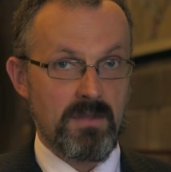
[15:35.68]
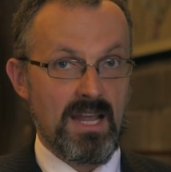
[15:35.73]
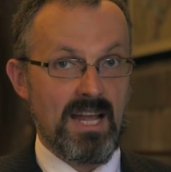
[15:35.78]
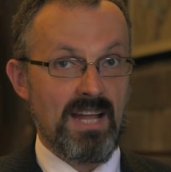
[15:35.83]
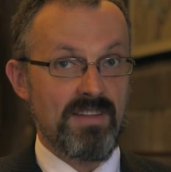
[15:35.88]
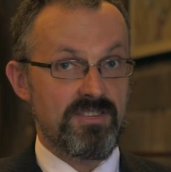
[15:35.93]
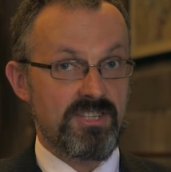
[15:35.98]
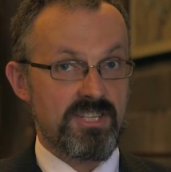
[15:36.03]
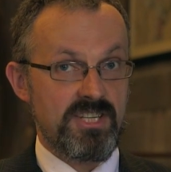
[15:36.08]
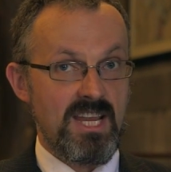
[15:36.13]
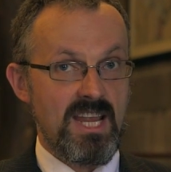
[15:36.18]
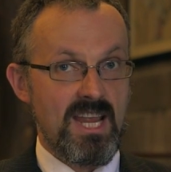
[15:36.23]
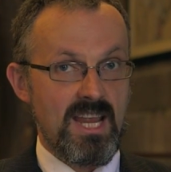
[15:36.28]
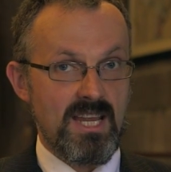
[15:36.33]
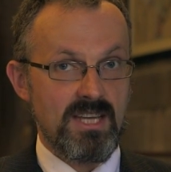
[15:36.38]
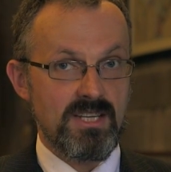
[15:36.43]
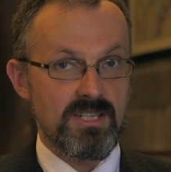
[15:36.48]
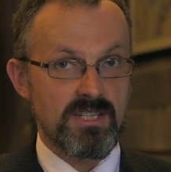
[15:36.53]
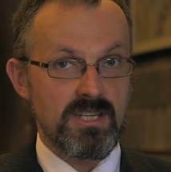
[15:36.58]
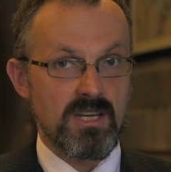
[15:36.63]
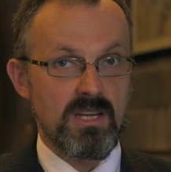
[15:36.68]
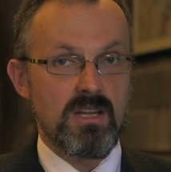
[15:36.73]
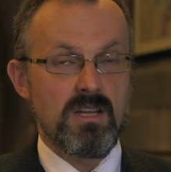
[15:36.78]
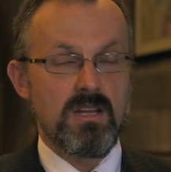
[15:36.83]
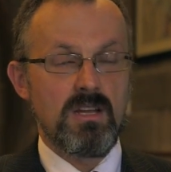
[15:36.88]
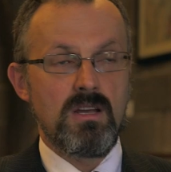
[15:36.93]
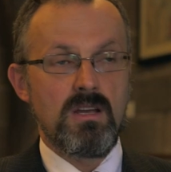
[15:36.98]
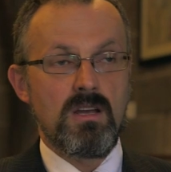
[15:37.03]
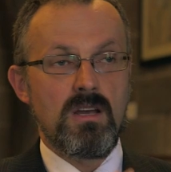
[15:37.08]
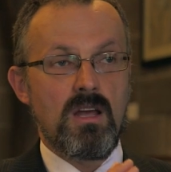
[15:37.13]
and says
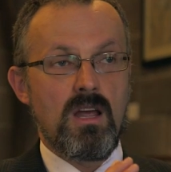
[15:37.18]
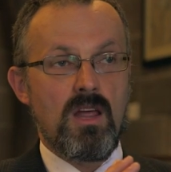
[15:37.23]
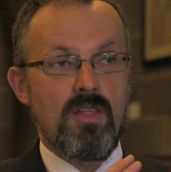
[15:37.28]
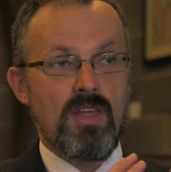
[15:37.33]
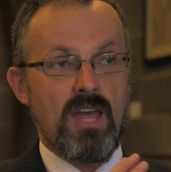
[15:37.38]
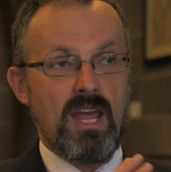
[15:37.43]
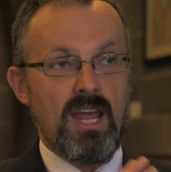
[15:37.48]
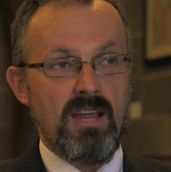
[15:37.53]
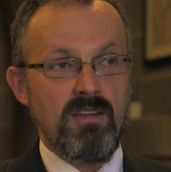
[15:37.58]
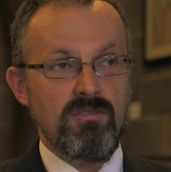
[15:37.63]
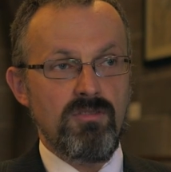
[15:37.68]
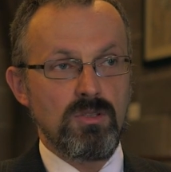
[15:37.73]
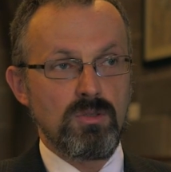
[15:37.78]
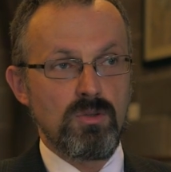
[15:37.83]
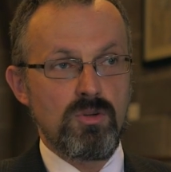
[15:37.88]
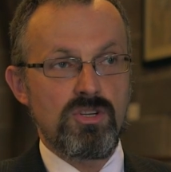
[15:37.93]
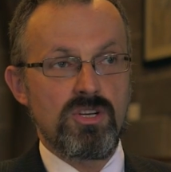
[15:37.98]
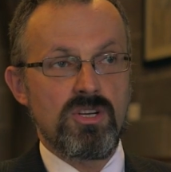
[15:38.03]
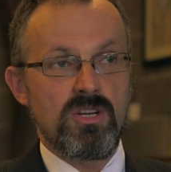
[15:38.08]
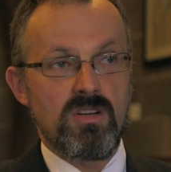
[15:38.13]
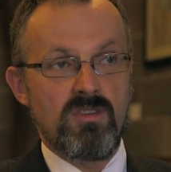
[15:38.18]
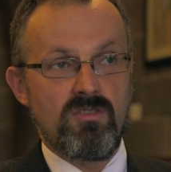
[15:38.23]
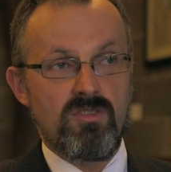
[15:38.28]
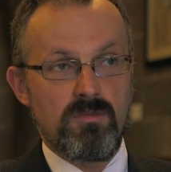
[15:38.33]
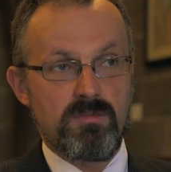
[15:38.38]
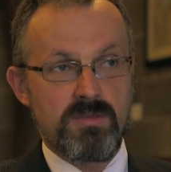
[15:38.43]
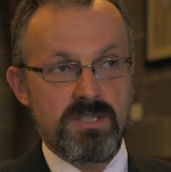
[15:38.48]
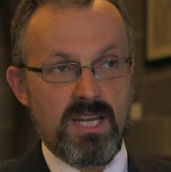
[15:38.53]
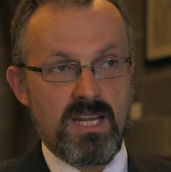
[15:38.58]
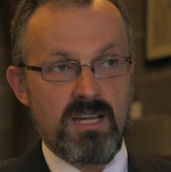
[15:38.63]
the evolution of
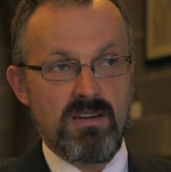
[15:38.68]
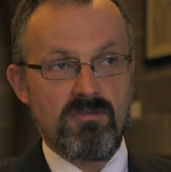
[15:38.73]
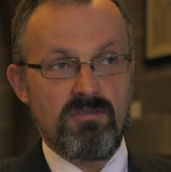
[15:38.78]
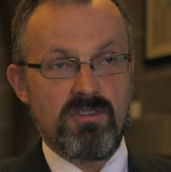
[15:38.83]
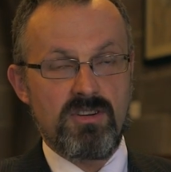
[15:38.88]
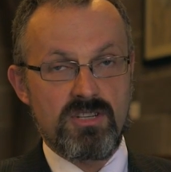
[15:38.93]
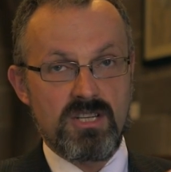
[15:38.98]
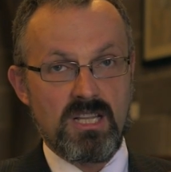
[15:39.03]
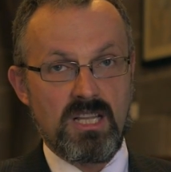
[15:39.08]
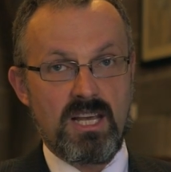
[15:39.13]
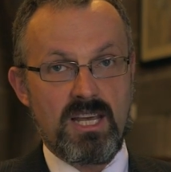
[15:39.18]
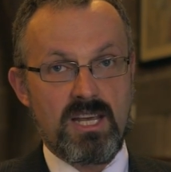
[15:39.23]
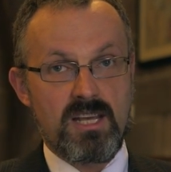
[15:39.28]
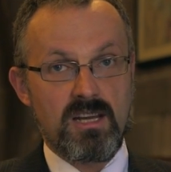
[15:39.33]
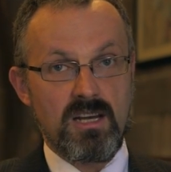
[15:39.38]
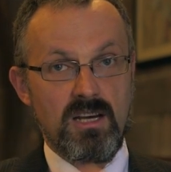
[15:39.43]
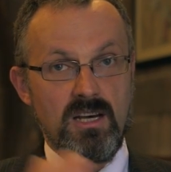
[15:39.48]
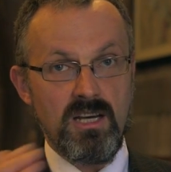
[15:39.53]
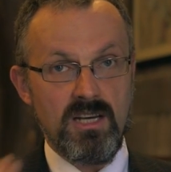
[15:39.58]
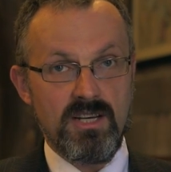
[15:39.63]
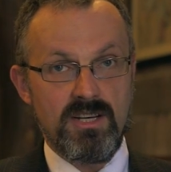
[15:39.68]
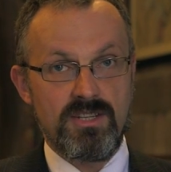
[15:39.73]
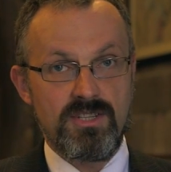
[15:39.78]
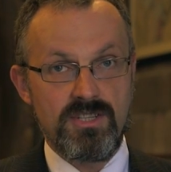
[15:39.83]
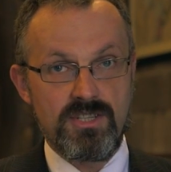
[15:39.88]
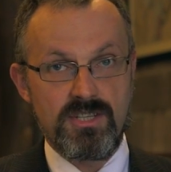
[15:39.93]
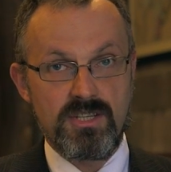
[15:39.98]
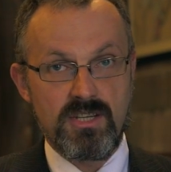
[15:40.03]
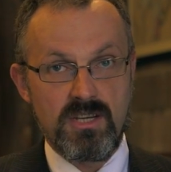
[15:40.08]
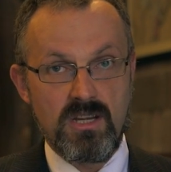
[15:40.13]
observers like
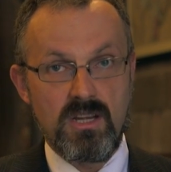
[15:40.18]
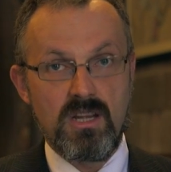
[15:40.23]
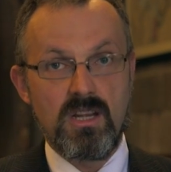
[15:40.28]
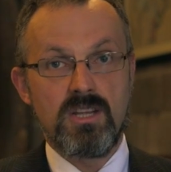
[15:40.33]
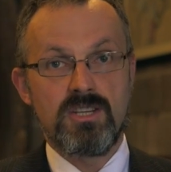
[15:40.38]
us